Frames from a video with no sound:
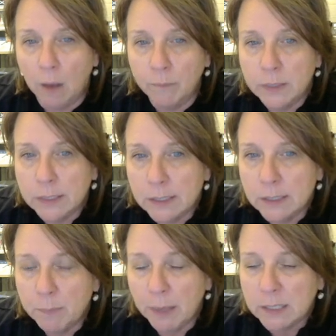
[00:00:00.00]
This is
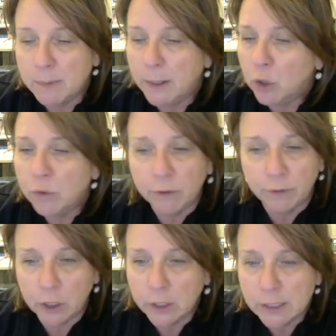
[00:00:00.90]
the pacemaker. They're
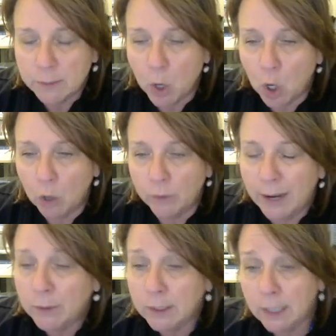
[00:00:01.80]
very small.
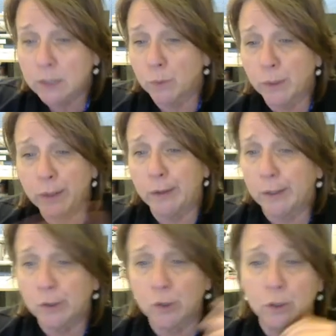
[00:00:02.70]
Nowadays, we can
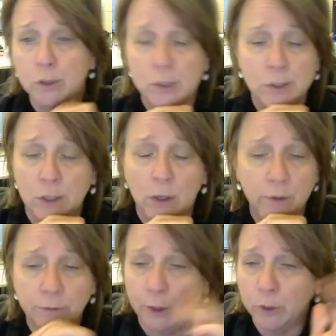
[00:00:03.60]
actually just on
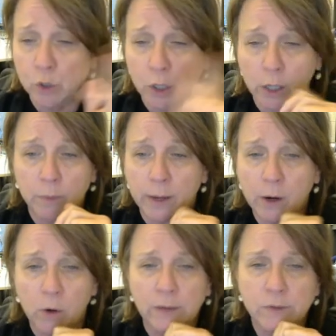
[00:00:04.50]
the phone check them. They
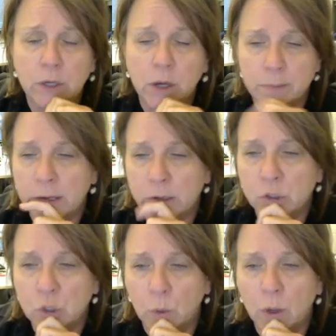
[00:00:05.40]
don't have to come in
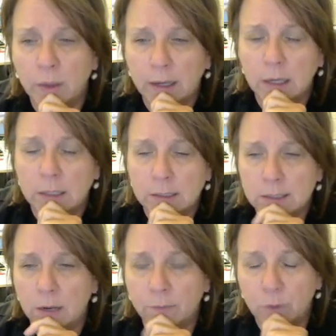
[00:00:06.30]
and do all that kind of
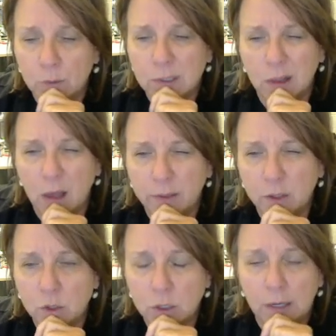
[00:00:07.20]
stuff. There was a lot that
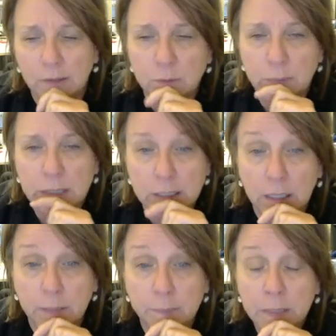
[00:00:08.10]
used to have to be
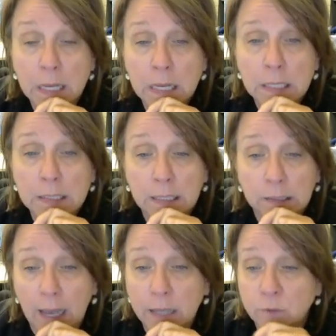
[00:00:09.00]
done. They
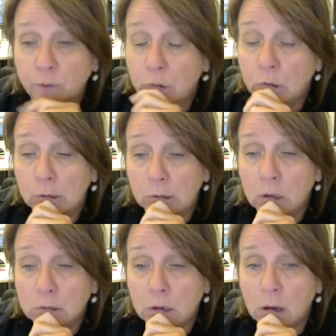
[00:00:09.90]
last for a good
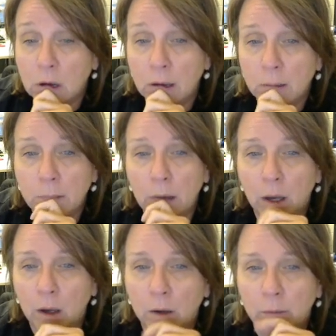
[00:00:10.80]
long time.
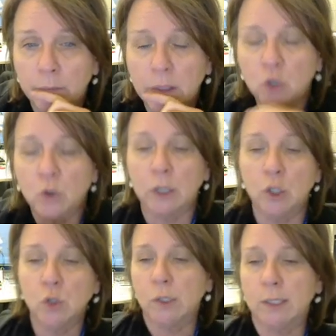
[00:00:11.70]
You can
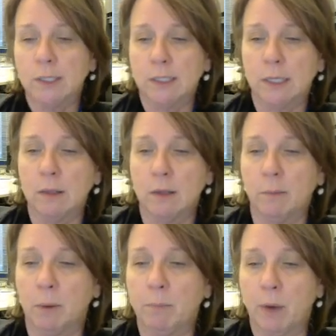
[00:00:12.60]
usually see
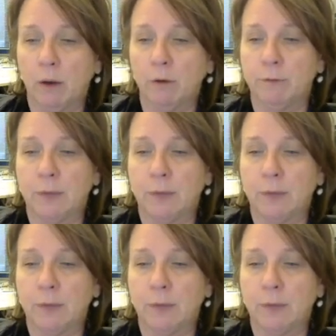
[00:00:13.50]
them above.